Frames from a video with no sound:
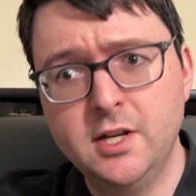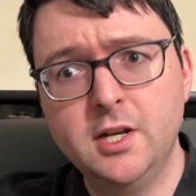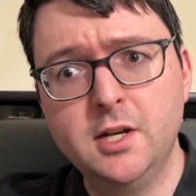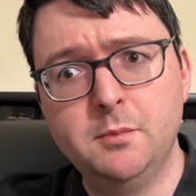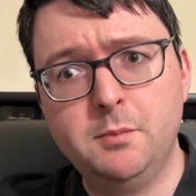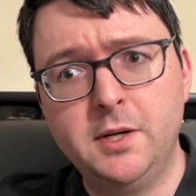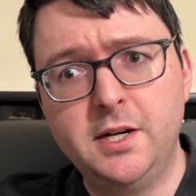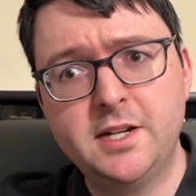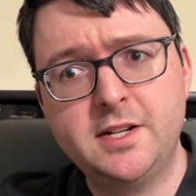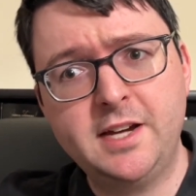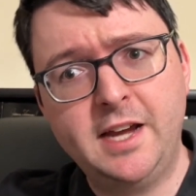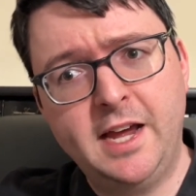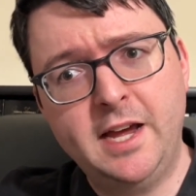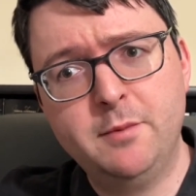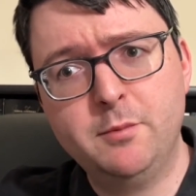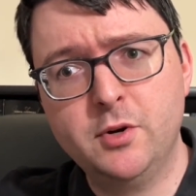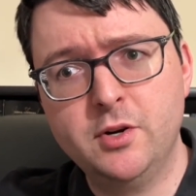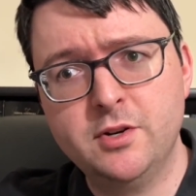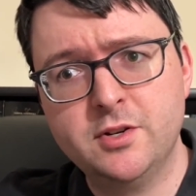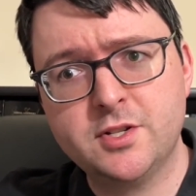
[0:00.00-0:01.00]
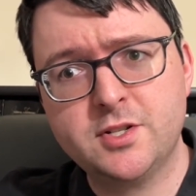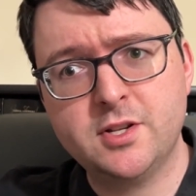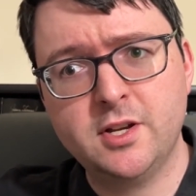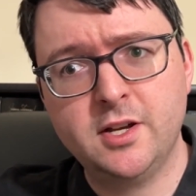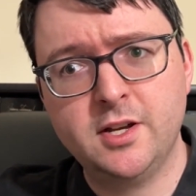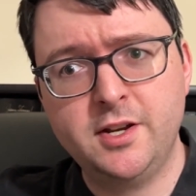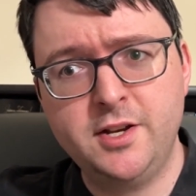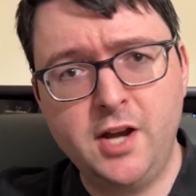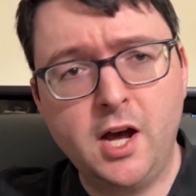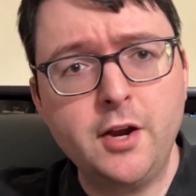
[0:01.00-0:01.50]
but Hammer's
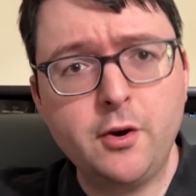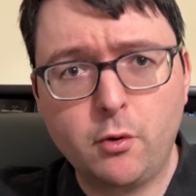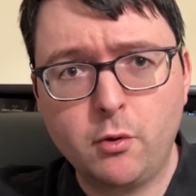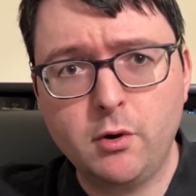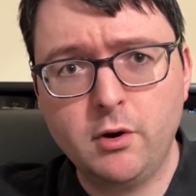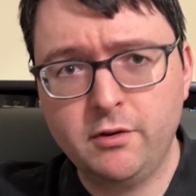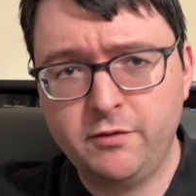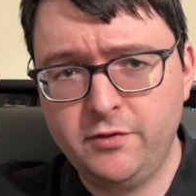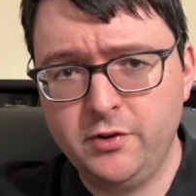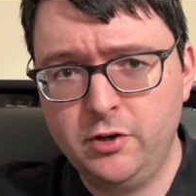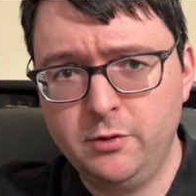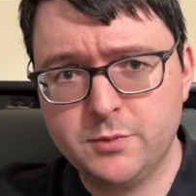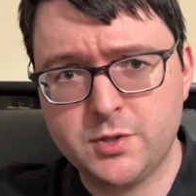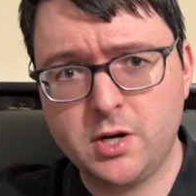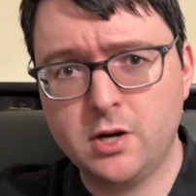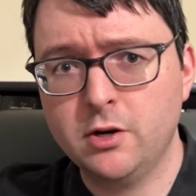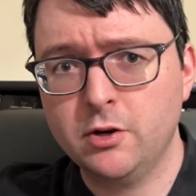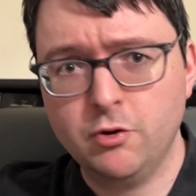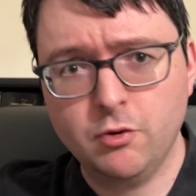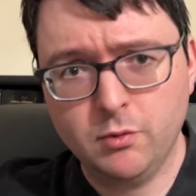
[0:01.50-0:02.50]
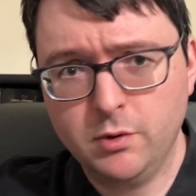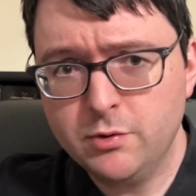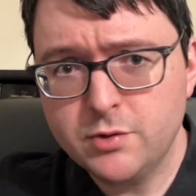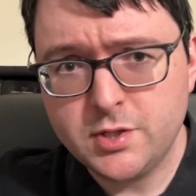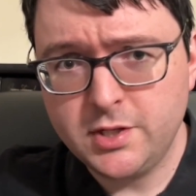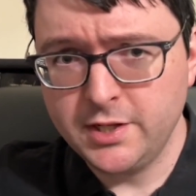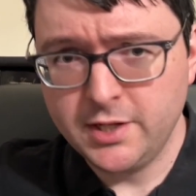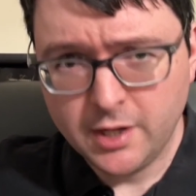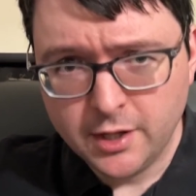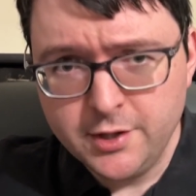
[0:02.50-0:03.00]
non-horror films are
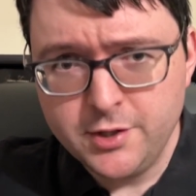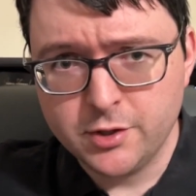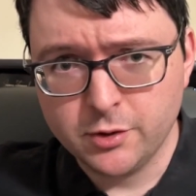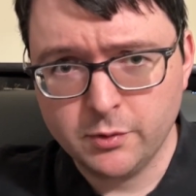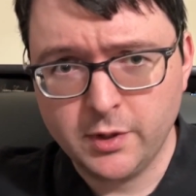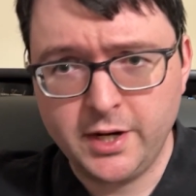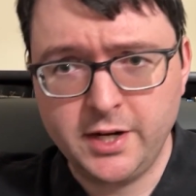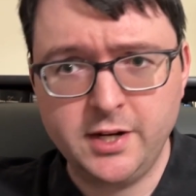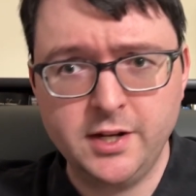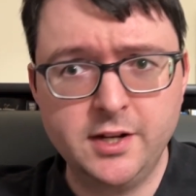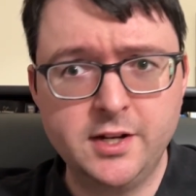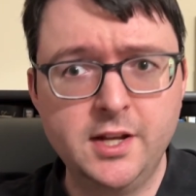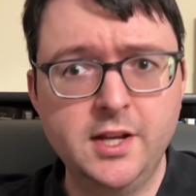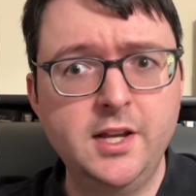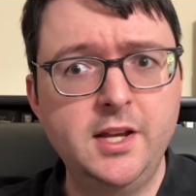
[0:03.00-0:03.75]
grossly underrated,